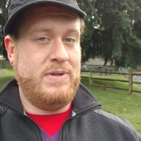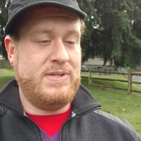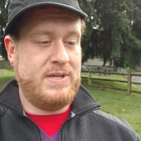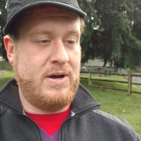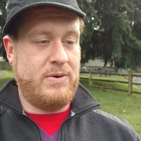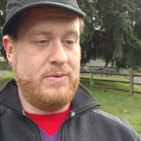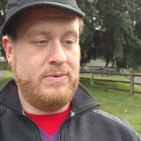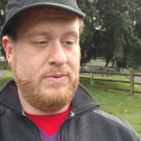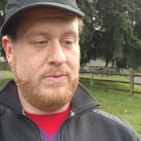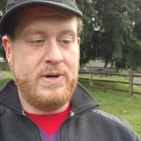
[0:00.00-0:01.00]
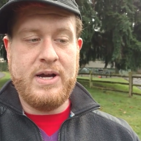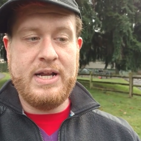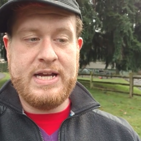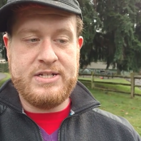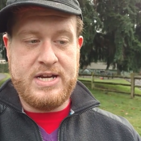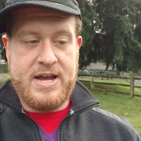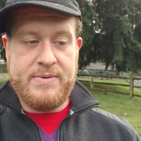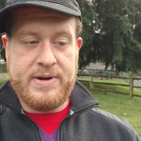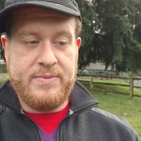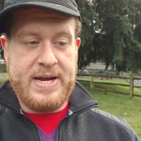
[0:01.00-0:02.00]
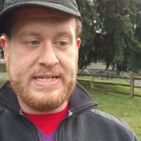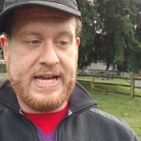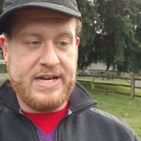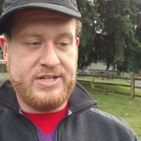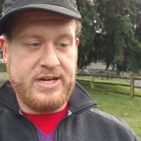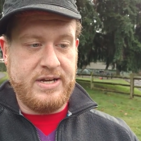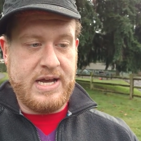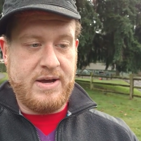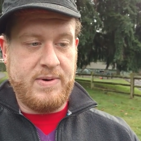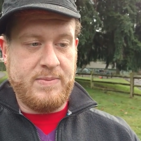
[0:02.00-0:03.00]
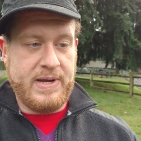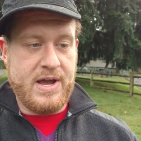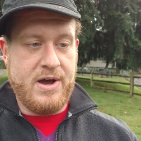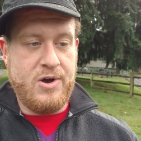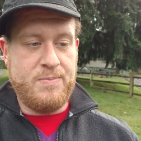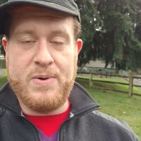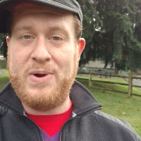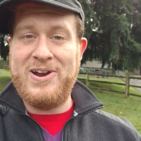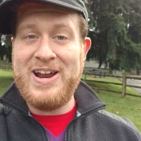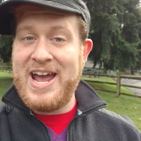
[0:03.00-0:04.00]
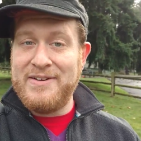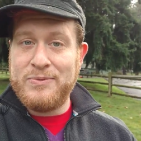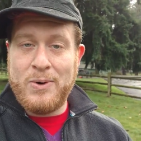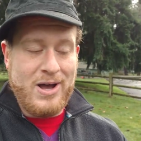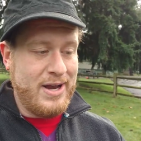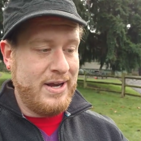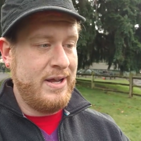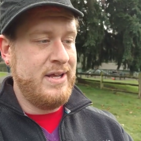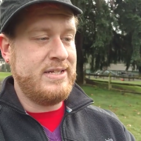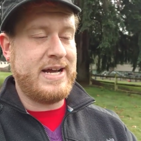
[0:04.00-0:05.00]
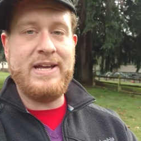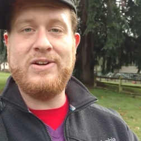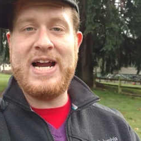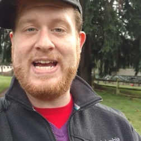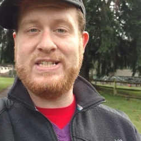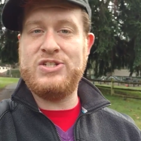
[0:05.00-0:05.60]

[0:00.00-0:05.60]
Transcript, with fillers: So we're not gonna catch it now, we're gonna wait to catch it uh, when we get home, but we already have one. Tyler has